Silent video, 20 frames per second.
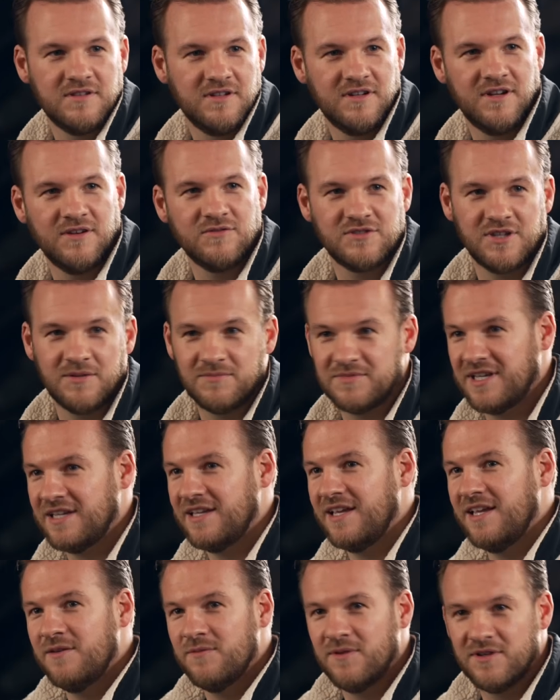You know, some say
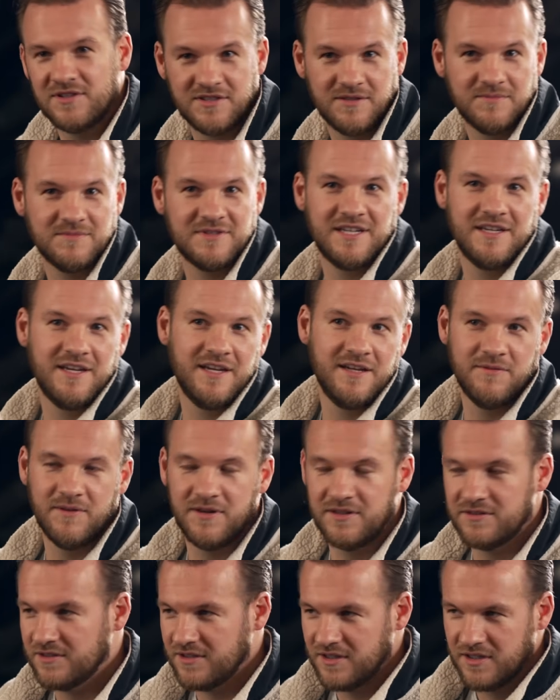he won, some say he
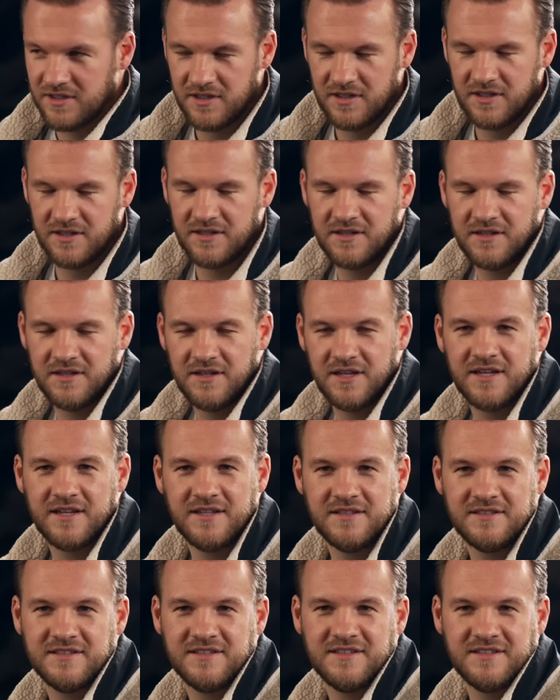won. Like,
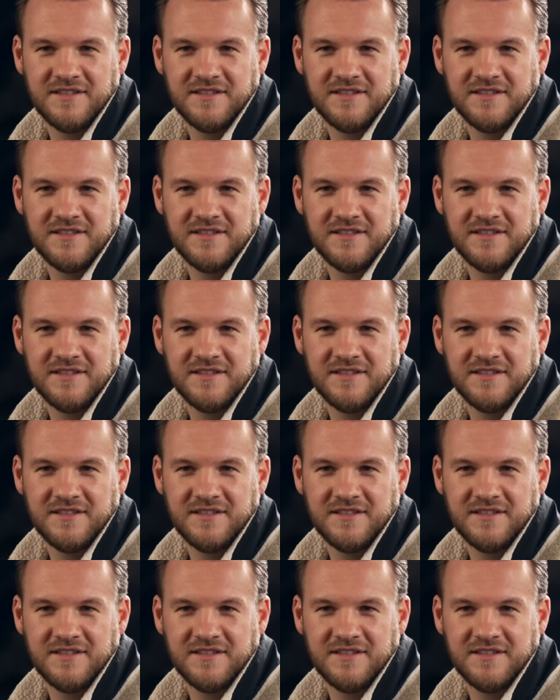it's,